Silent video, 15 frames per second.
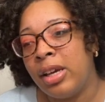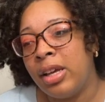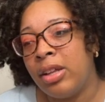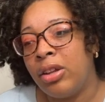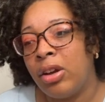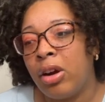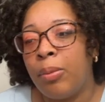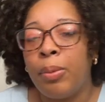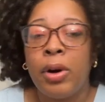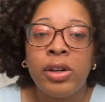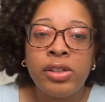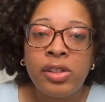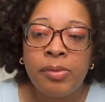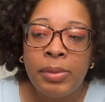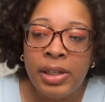there are
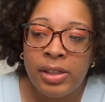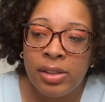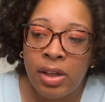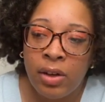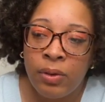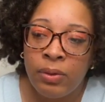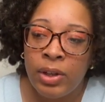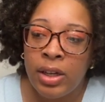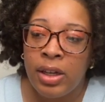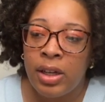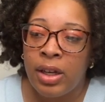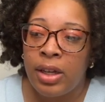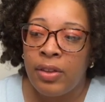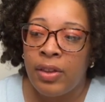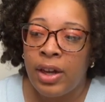parts of myself
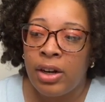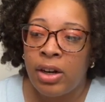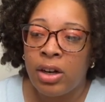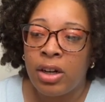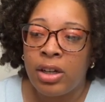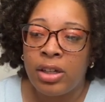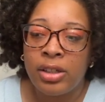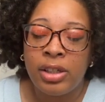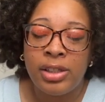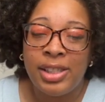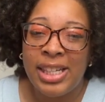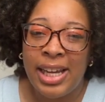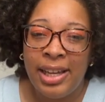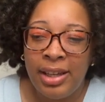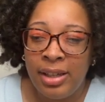that are
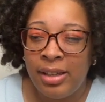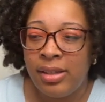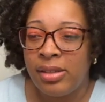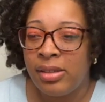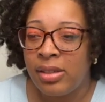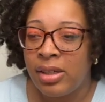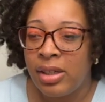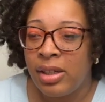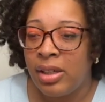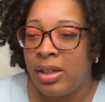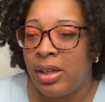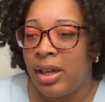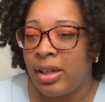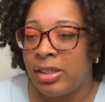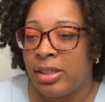contained.
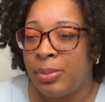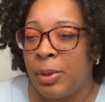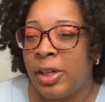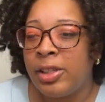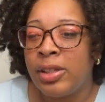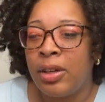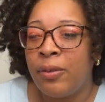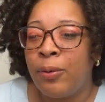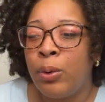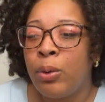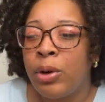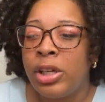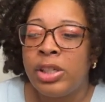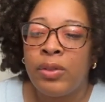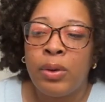Expressing a full
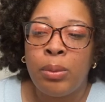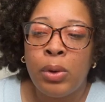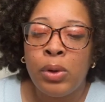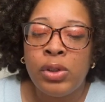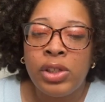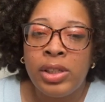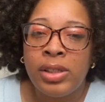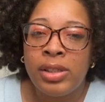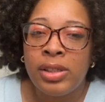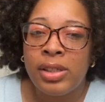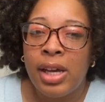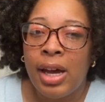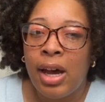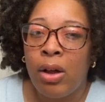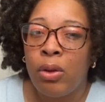range of emotions
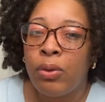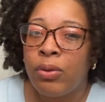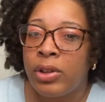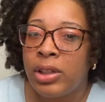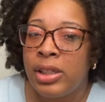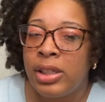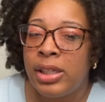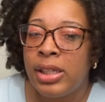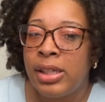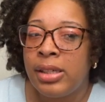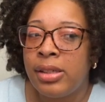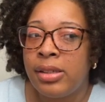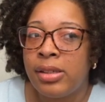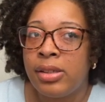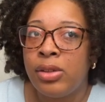healthfully
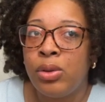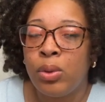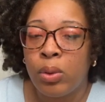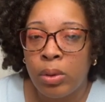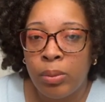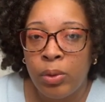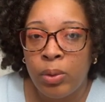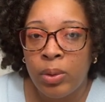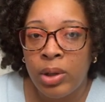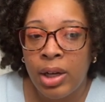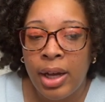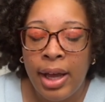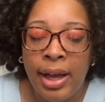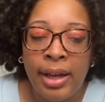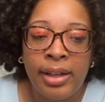is normal,
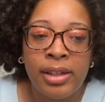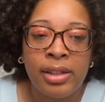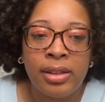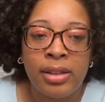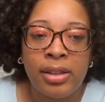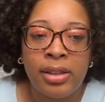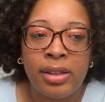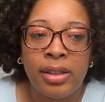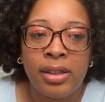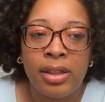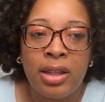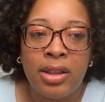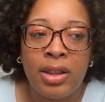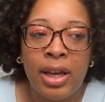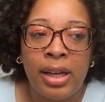and
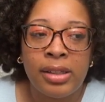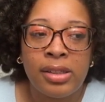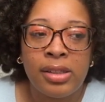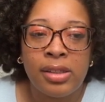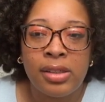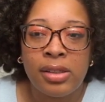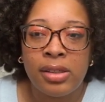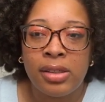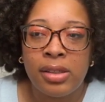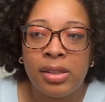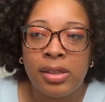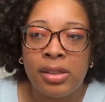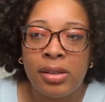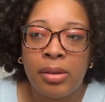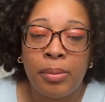that's
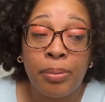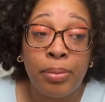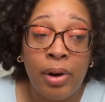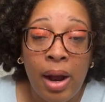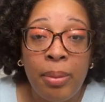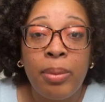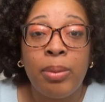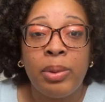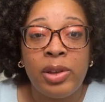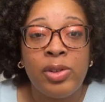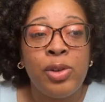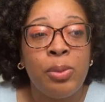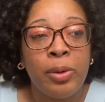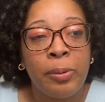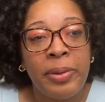probably
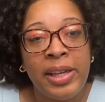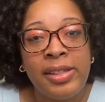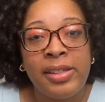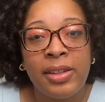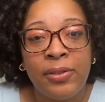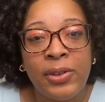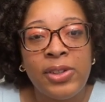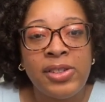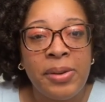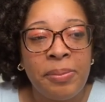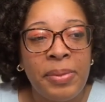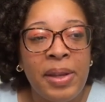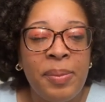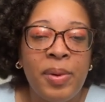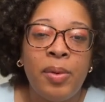super basic for some
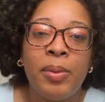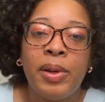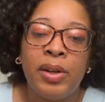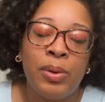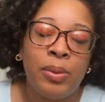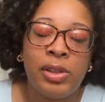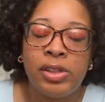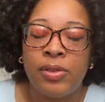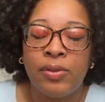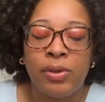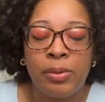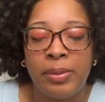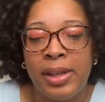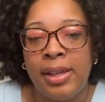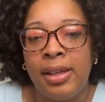people, but it wasn't for
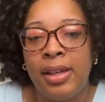me.